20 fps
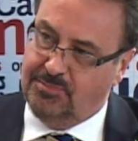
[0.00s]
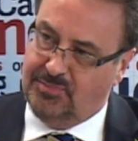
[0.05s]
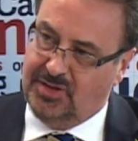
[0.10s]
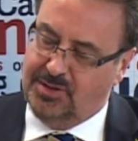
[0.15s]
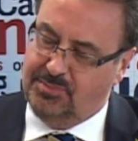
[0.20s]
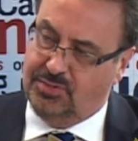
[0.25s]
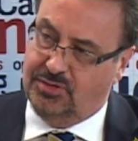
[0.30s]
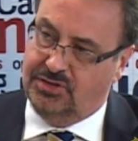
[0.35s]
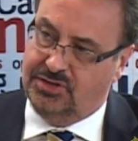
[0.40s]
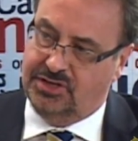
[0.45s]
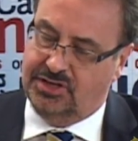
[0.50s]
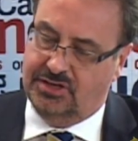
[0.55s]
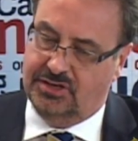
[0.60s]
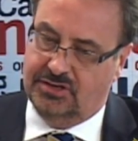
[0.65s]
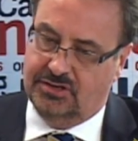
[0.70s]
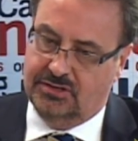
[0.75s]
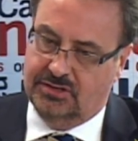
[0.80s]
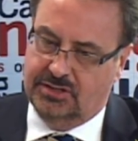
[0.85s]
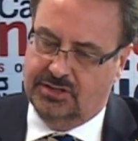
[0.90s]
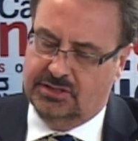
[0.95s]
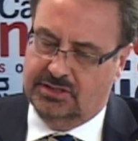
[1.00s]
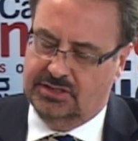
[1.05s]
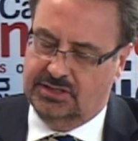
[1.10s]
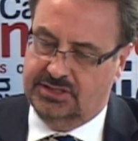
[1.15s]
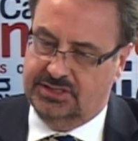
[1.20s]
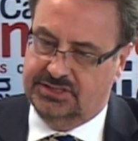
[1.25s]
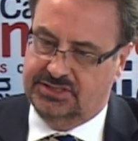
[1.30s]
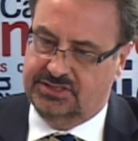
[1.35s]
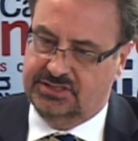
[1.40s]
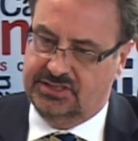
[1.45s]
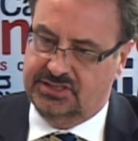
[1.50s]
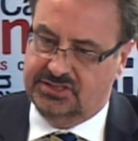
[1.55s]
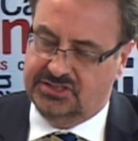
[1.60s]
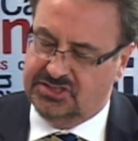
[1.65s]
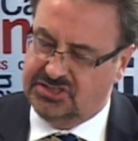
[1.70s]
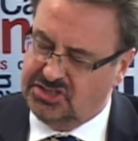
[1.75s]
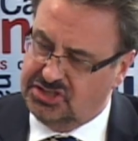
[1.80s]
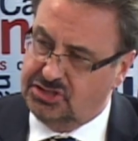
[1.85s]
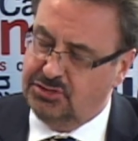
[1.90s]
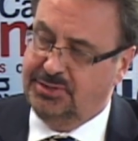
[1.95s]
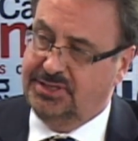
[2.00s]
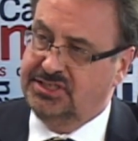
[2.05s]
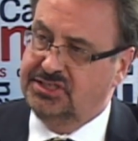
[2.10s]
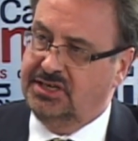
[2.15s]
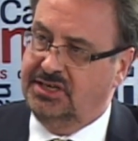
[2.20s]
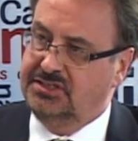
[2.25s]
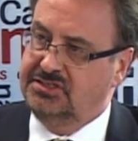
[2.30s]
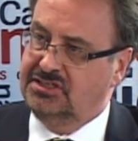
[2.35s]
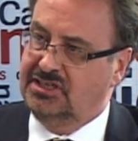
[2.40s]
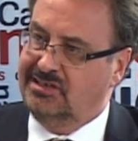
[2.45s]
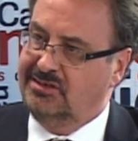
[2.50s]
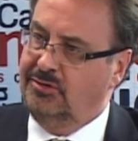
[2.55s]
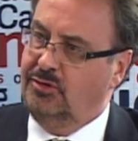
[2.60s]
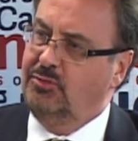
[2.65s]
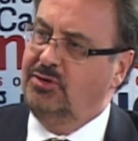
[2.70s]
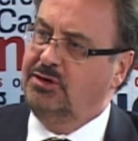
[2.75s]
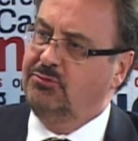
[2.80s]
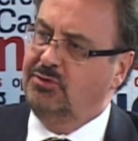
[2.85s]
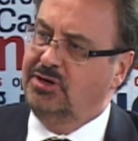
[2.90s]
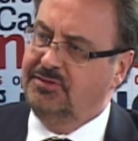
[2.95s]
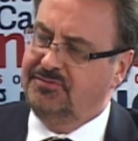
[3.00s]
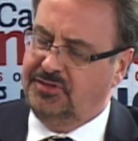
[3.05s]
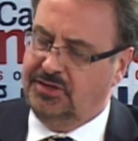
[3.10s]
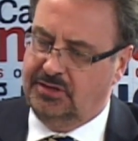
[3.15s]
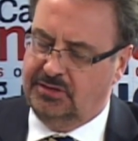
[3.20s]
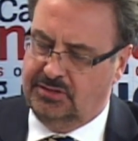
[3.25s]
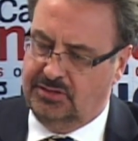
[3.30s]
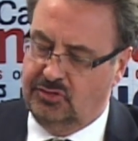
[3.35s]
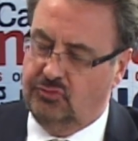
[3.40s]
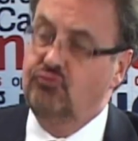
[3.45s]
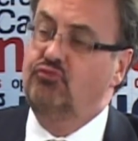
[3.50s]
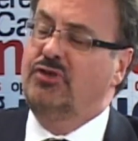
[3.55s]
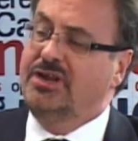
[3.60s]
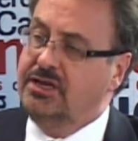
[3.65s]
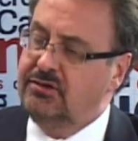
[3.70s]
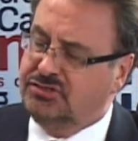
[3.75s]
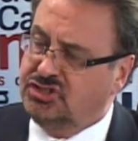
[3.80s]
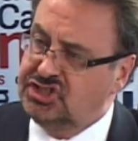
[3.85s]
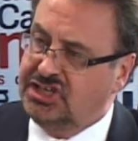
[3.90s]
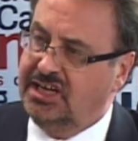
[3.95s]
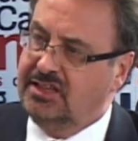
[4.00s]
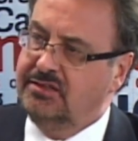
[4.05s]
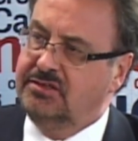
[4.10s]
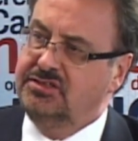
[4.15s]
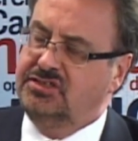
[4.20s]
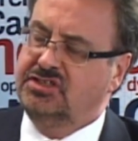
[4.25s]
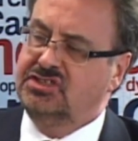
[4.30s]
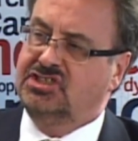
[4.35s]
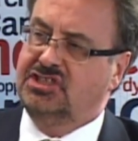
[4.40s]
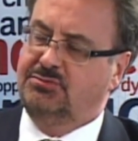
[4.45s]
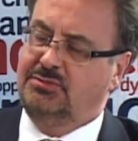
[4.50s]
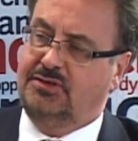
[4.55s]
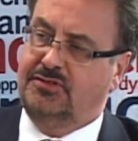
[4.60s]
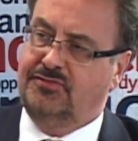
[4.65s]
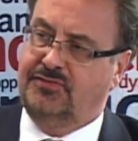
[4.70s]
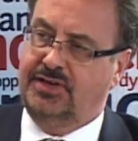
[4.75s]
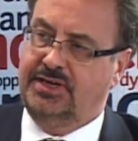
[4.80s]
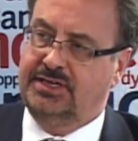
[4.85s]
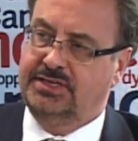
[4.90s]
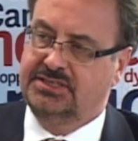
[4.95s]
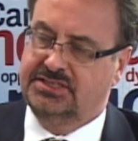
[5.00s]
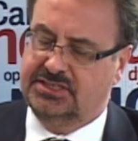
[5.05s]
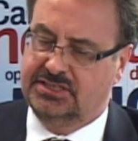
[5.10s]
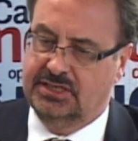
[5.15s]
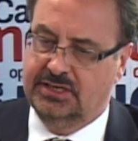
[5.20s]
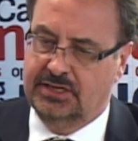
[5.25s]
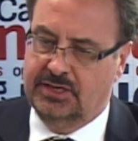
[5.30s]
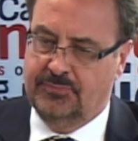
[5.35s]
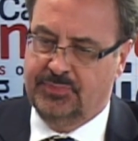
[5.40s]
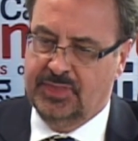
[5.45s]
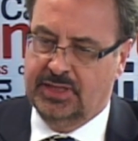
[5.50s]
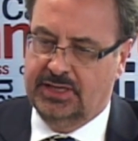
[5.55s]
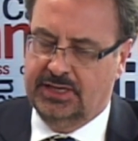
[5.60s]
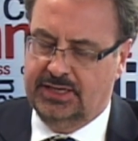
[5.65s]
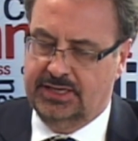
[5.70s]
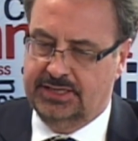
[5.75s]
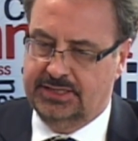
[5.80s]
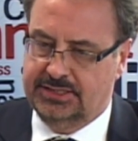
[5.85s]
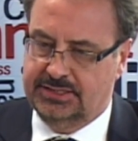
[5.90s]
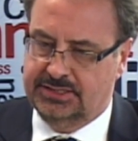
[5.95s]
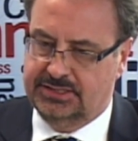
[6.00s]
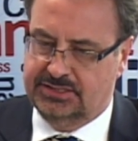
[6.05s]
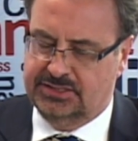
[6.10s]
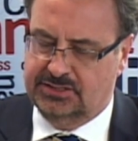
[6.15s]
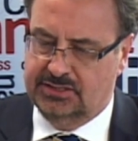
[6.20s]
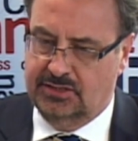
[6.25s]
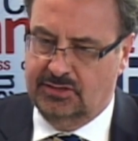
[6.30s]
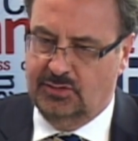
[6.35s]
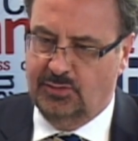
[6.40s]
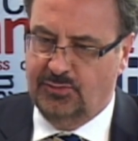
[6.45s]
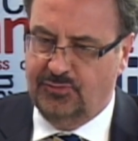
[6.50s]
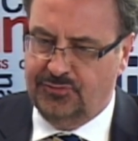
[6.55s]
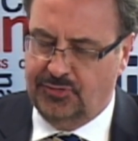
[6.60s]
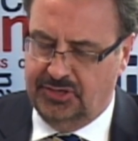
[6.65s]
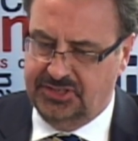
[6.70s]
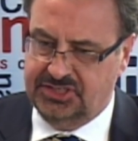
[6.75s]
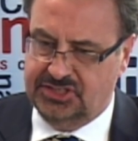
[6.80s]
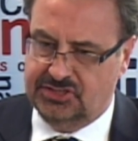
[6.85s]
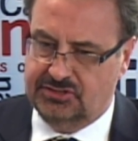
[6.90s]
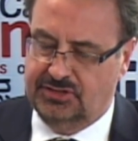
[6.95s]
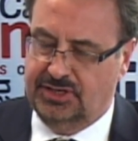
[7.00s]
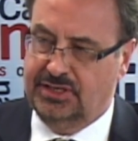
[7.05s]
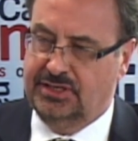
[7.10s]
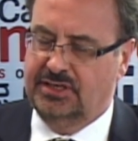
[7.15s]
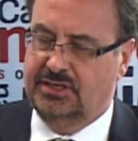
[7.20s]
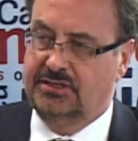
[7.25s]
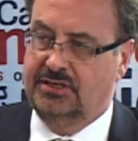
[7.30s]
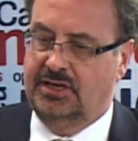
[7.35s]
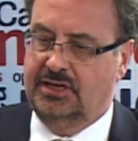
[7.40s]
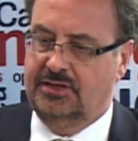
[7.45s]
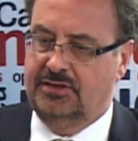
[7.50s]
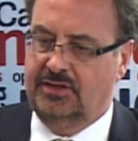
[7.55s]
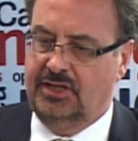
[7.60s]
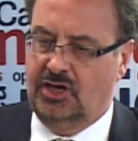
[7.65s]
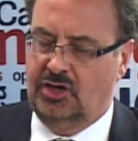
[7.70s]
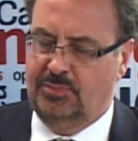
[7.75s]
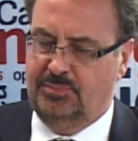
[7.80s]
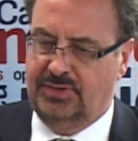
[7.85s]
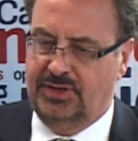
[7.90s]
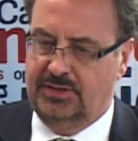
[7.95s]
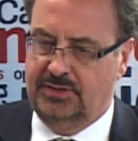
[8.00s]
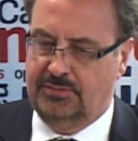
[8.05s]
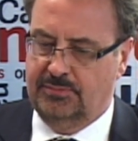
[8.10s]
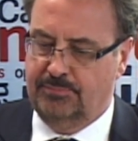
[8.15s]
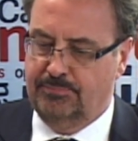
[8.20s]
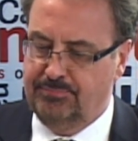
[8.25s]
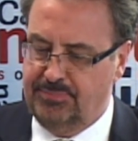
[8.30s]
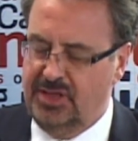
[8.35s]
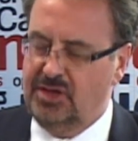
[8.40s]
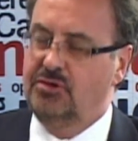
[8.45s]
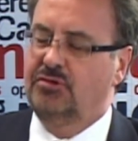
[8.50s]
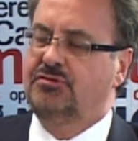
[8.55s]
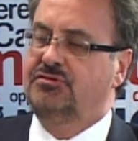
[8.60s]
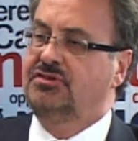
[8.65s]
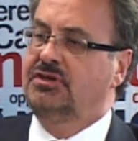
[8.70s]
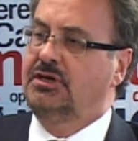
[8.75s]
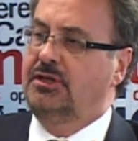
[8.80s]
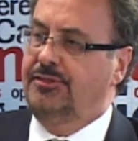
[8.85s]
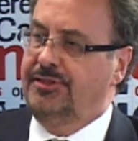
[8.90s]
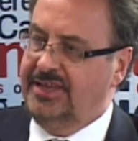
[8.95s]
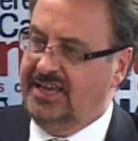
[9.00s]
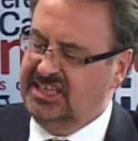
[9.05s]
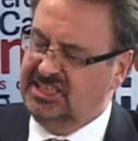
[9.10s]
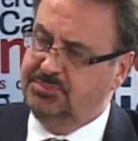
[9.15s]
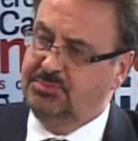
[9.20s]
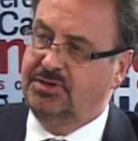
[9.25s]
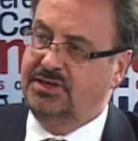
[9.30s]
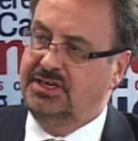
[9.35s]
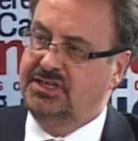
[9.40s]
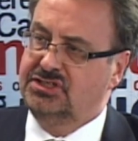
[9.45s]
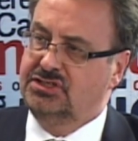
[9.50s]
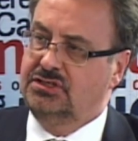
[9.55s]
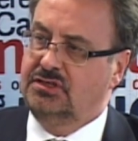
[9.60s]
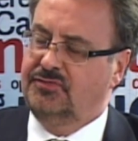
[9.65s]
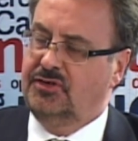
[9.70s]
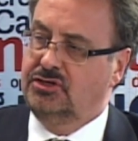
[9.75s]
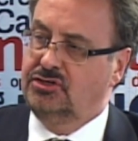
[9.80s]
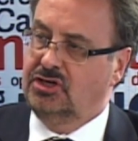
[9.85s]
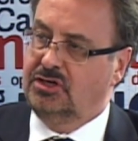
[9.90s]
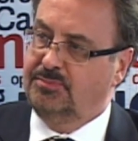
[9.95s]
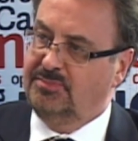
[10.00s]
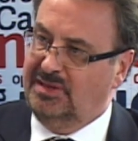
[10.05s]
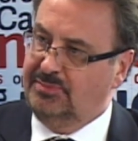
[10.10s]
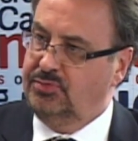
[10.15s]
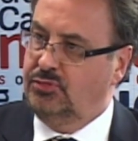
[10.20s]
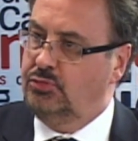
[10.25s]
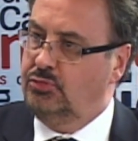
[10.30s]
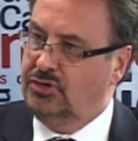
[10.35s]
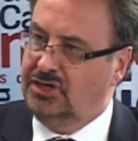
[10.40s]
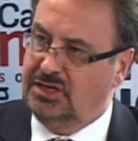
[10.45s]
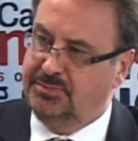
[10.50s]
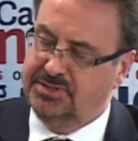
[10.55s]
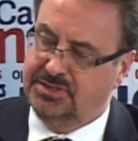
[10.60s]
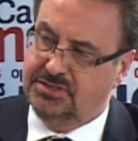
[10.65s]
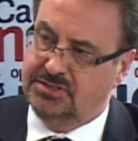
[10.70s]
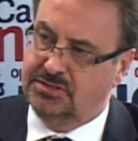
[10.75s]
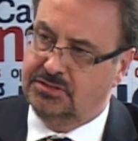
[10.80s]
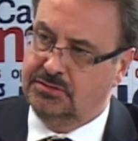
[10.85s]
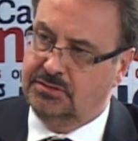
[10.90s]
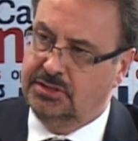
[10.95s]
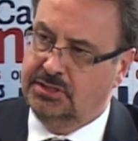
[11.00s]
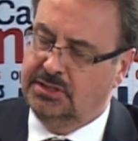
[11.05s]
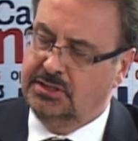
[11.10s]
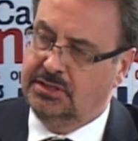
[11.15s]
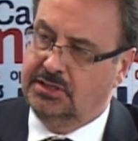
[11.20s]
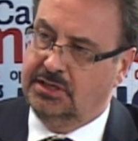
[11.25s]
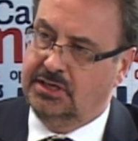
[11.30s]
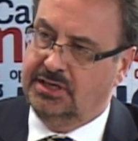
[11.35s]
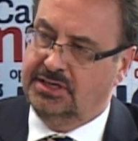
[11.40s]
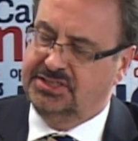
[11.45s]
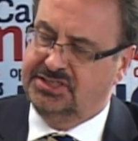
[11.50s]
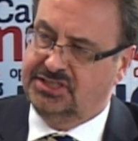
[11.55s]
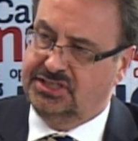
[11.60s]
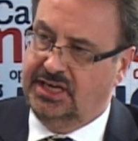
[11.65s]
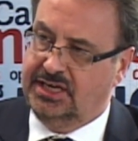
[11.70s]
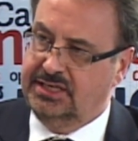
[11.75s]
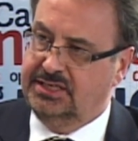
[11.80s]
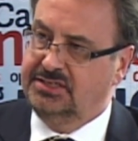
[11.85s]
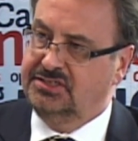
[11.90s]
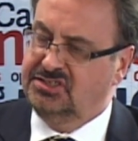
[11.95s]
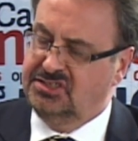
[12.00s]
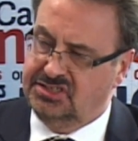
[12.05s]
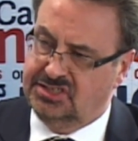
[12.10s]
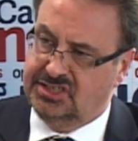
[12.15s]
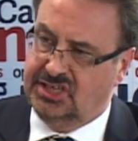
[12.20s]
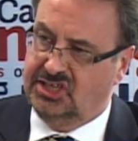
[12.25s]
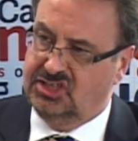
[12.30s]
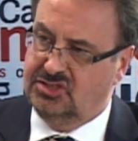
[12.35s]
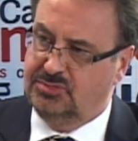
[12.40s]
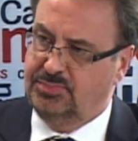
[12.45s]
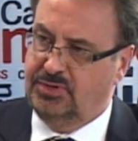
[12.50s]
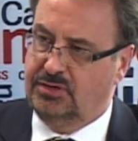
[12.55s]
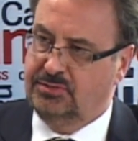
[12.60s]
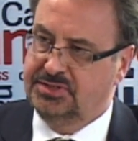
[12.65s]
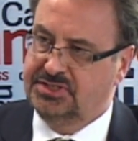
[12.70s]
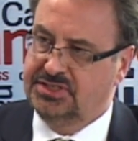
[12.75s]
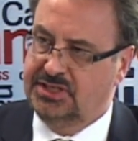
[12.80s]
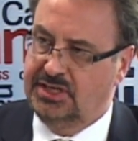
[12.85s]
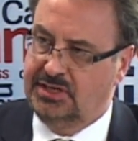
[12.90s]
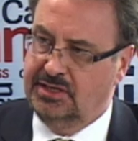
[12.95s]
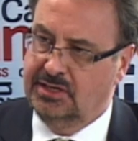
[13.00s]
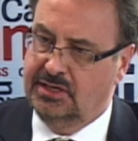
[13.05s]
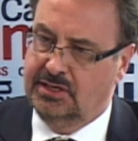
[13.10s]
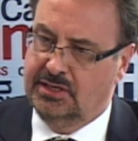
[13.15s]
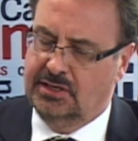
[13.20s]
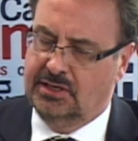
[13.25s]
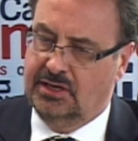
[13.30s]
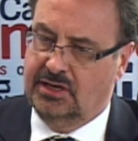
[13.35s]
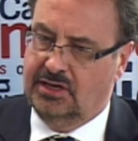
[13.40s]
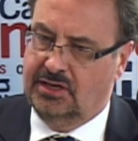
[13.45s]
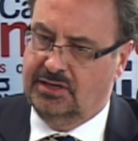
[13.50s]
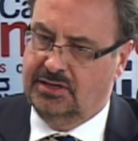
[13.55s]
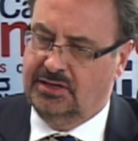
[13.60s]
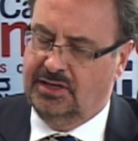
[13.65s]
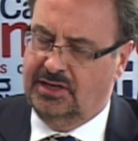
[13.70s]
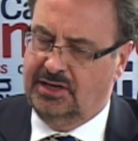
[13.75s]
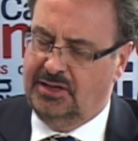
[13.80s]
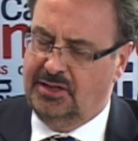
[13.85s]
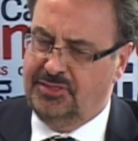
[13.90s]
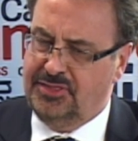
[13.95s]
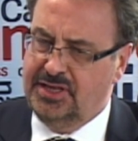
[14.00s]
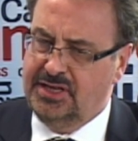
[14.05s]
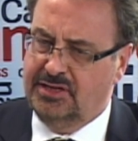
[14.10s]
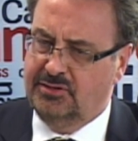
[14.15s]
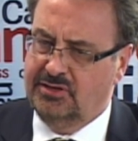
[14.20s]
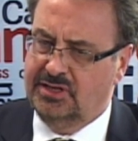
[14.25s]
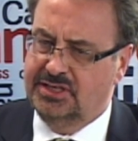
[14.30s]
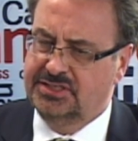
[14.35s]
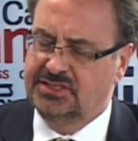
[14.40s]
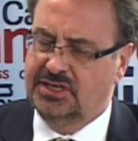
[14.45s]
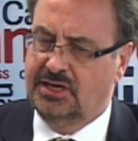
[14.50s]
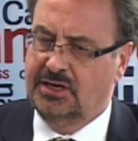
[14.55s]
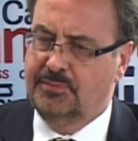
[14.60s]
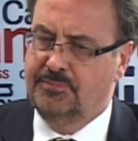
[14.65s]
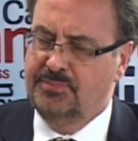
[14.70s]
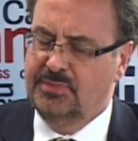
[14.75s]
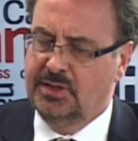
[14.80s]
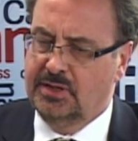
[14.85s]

people here is so exciting. One of the real challenges that we face is fostering and helping build the aspiration of our young people who come into science and science policy. And I think as a